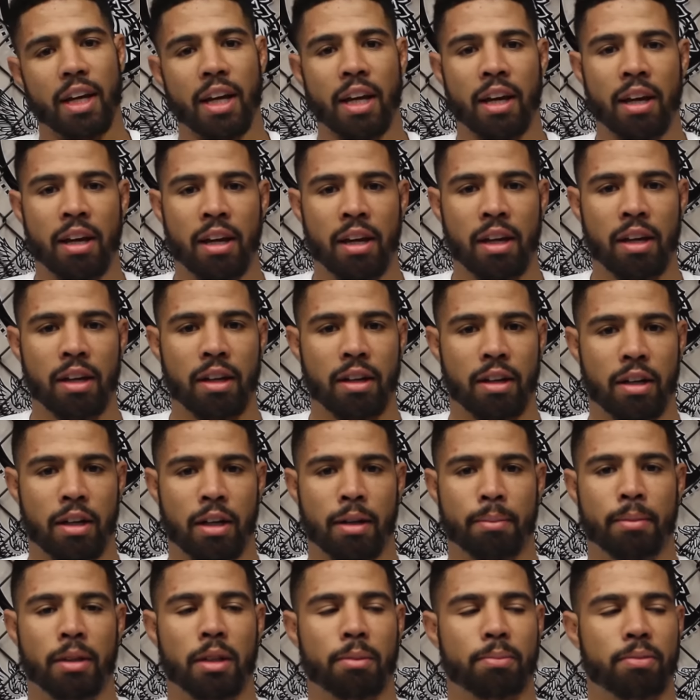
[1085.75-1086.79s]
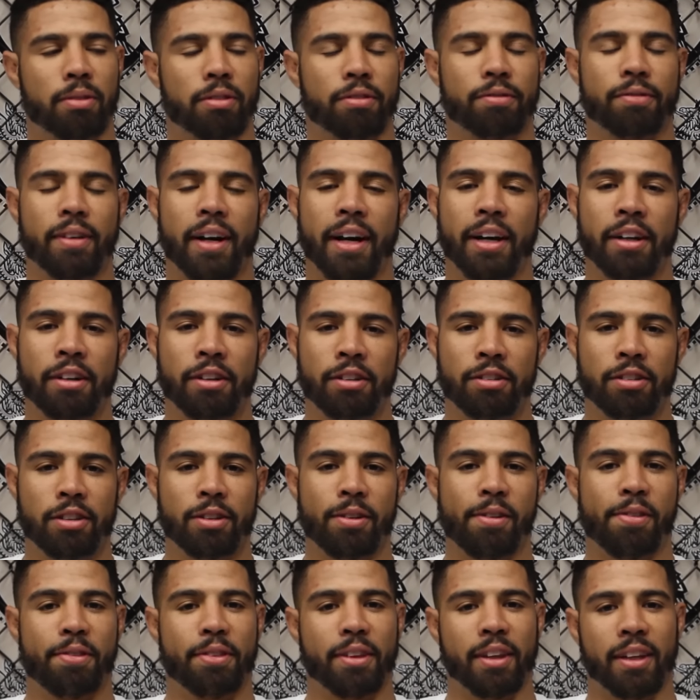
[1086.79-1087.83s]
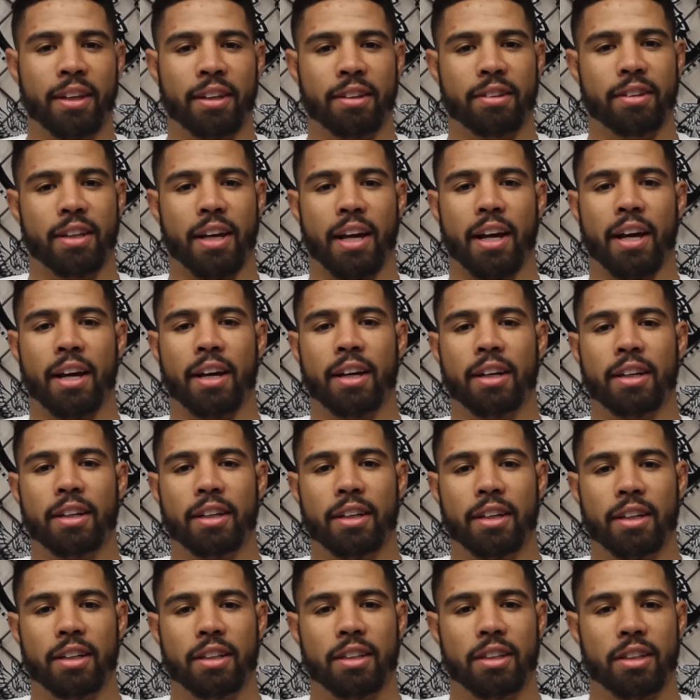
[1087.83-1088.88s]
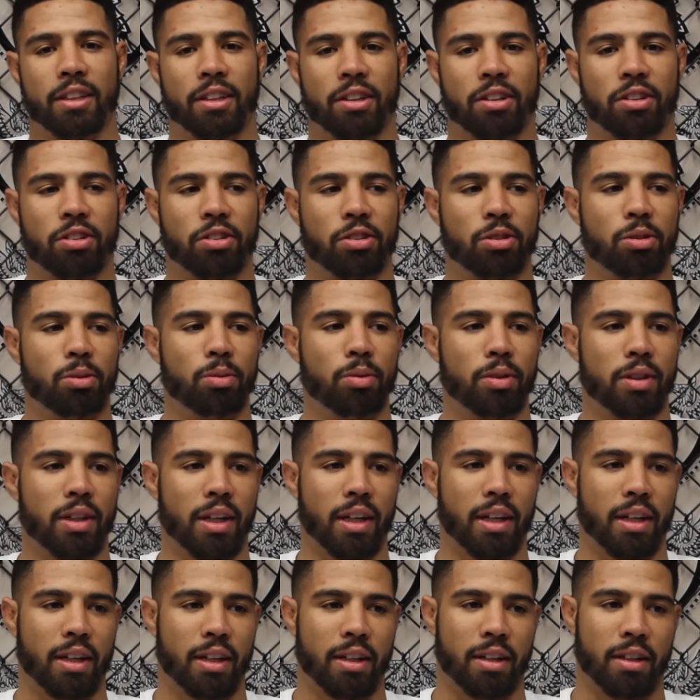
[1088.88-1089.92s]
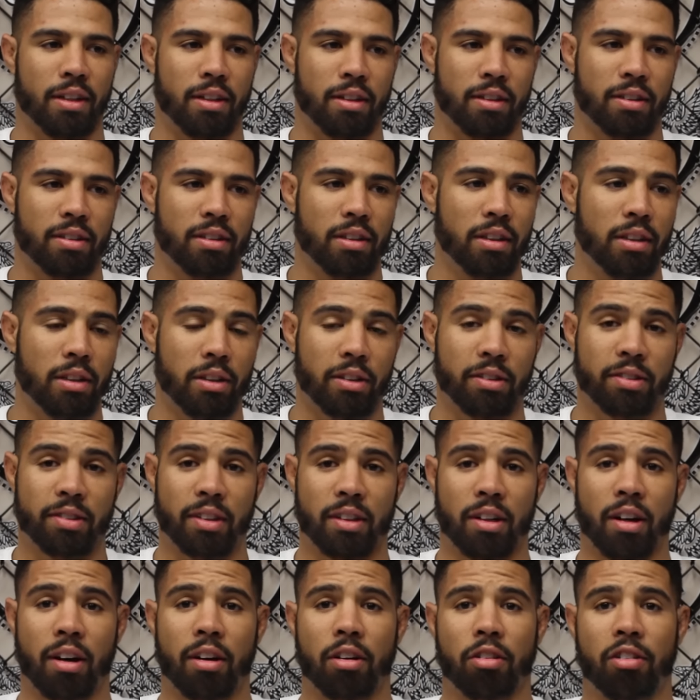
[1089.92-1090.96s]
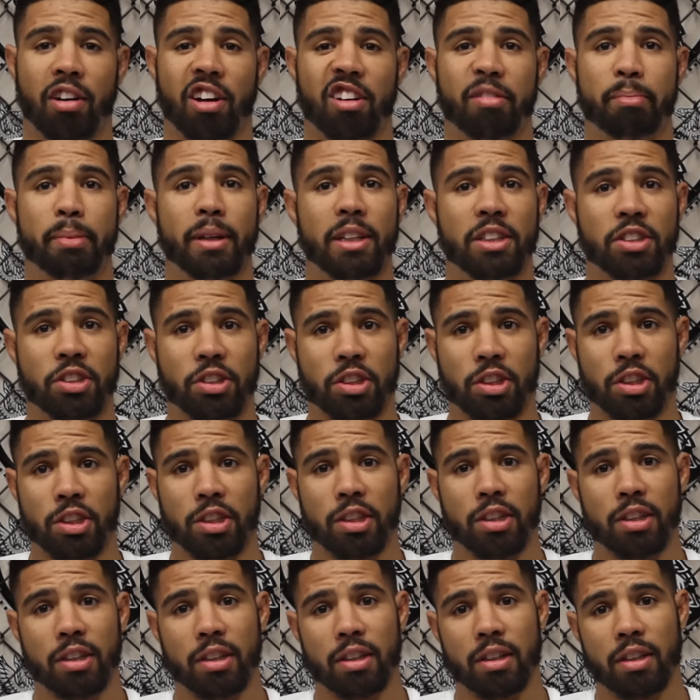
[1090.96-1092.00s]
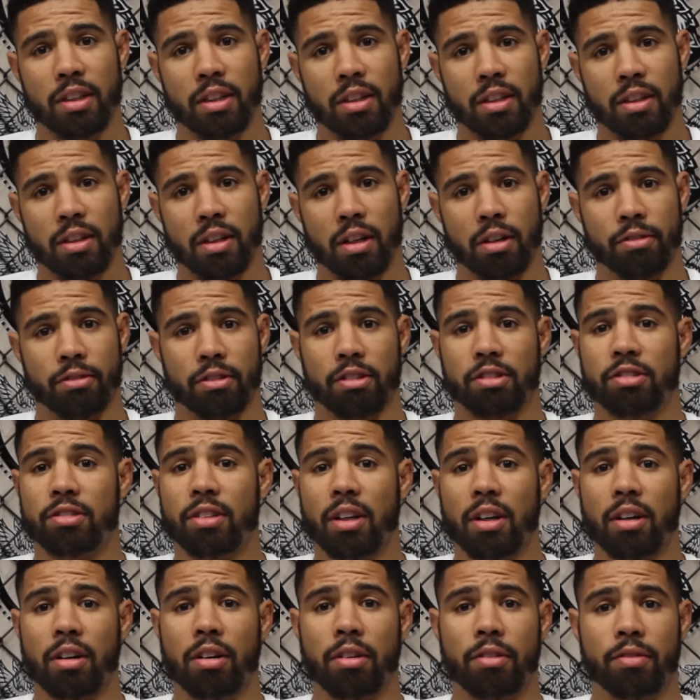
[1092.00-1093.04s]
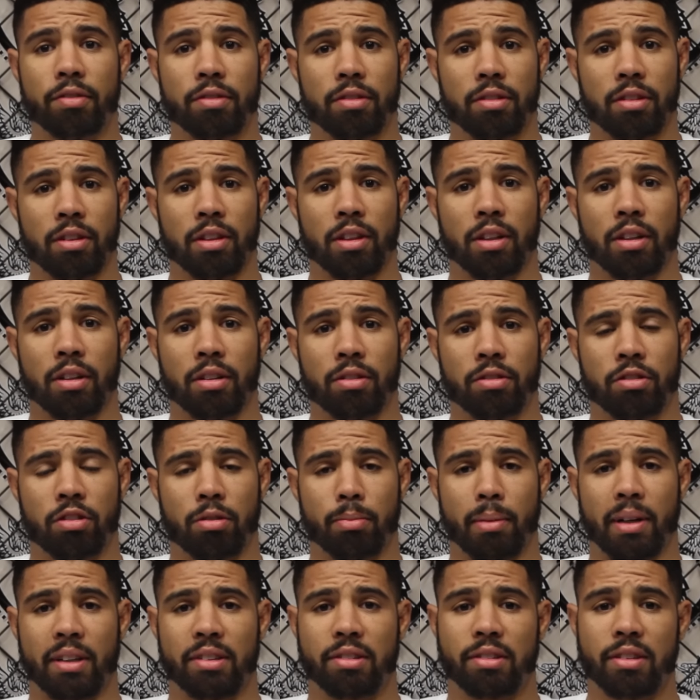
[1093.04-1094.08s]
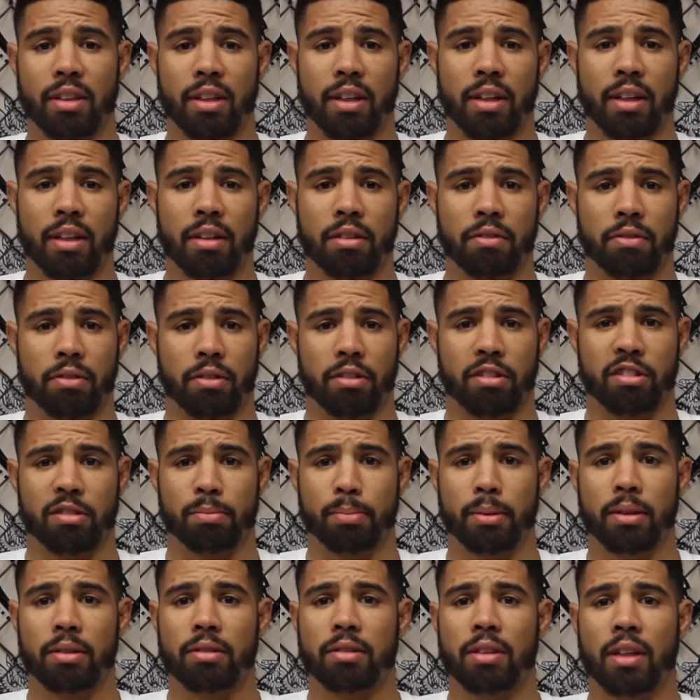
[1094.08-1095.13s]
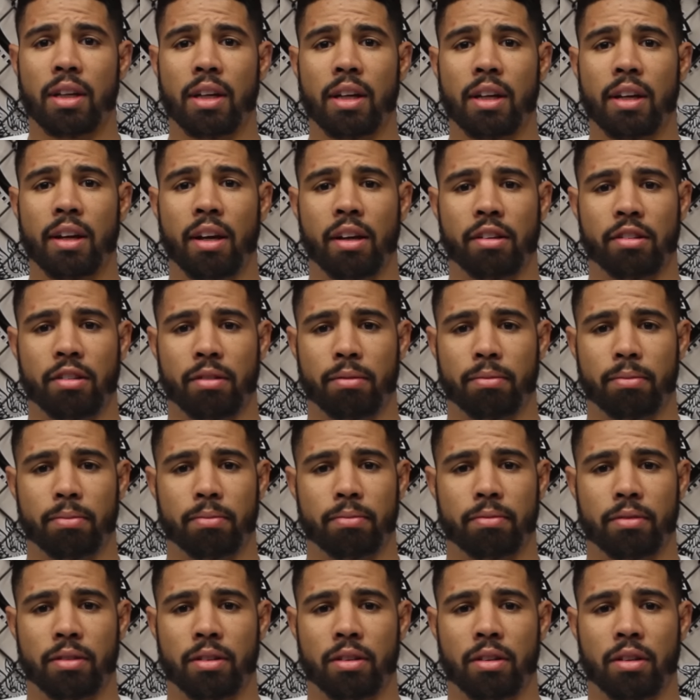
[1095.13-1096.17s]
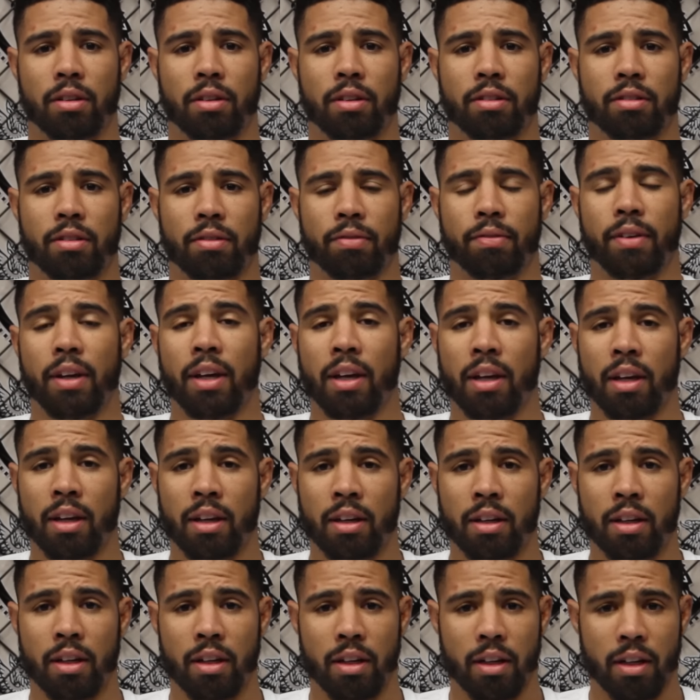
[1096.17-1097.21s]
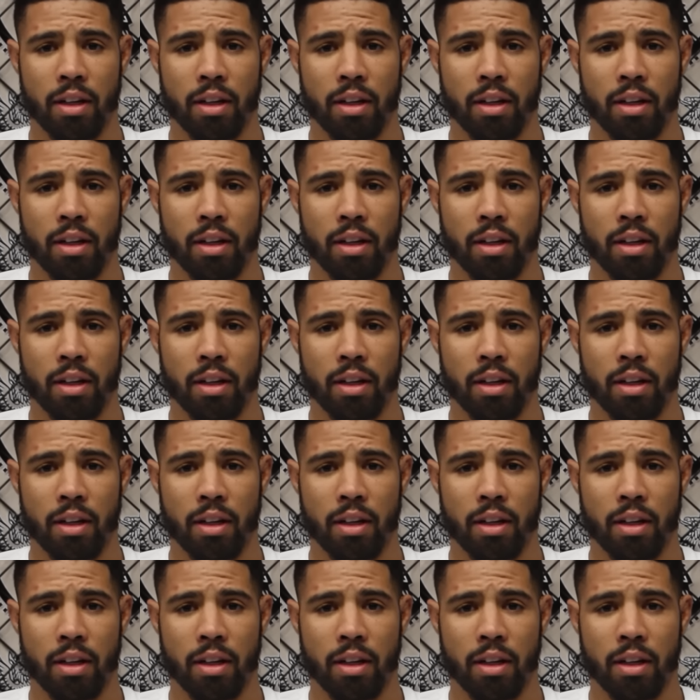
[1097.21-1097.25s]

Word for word: hey, um, you're a pro fighter, do you think that you can, you know, send an autographed picture of yourself, you know, to my son for his birthday. He's a, you know, he's a fan.